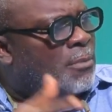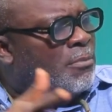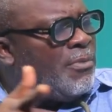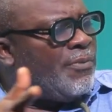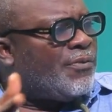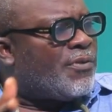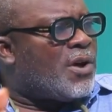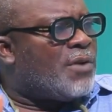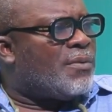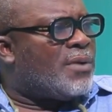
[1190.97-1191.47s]

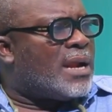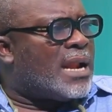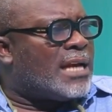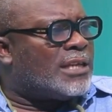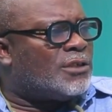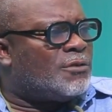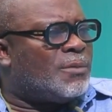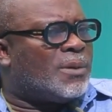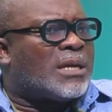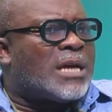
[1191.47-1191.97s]
Before you
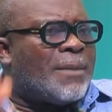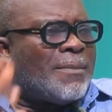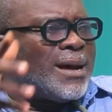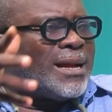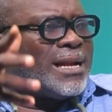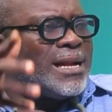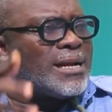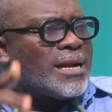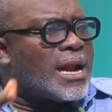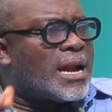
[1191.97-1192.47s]
realize, you become
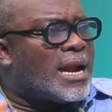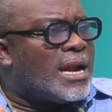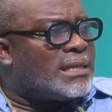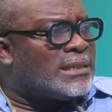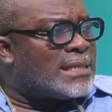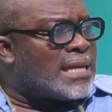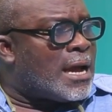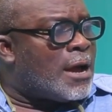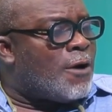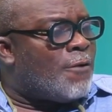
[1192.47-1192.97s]
an
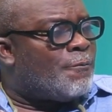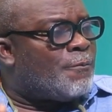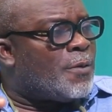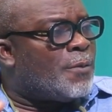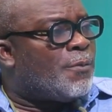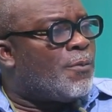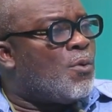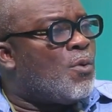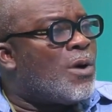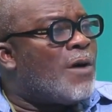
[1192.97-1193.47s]
aggregator of
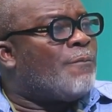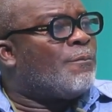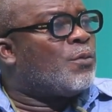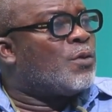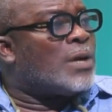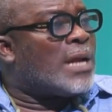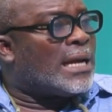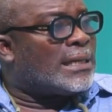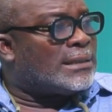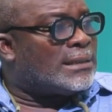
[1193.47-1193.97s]
people who have
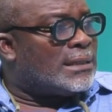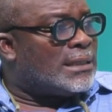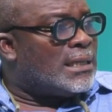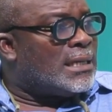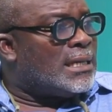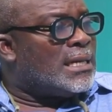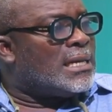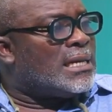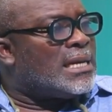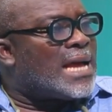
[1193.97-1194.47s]
products
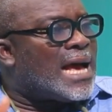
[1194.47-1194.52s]
mm-hmm.